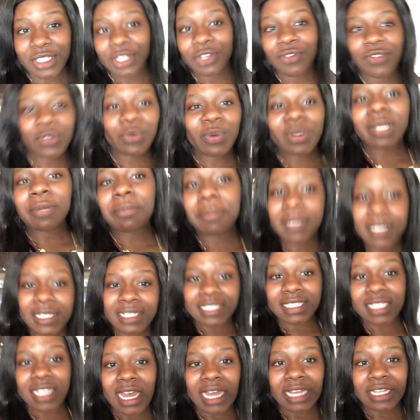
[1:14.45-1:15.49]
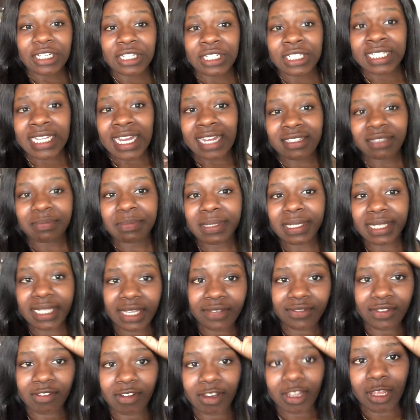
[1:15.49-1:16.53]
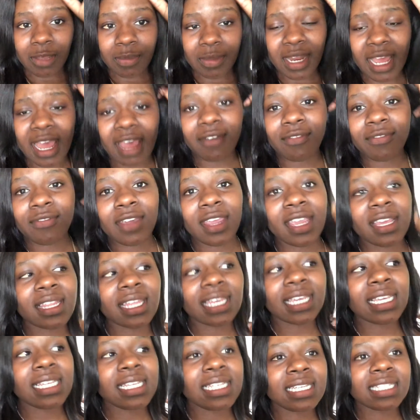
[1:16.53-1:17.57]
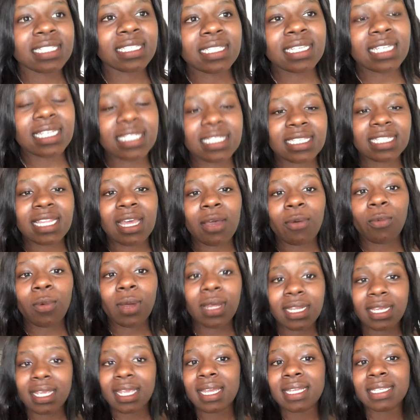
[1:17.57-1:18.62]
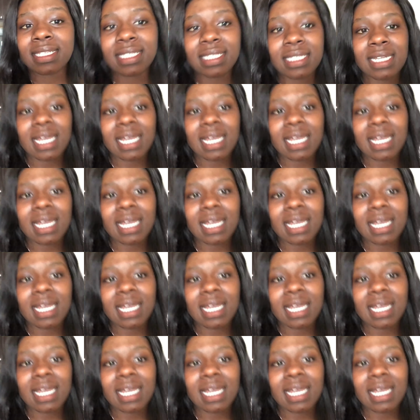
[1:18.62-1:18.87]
so if you want to please God, you just have to believe in him and have faith that he exists and that what he has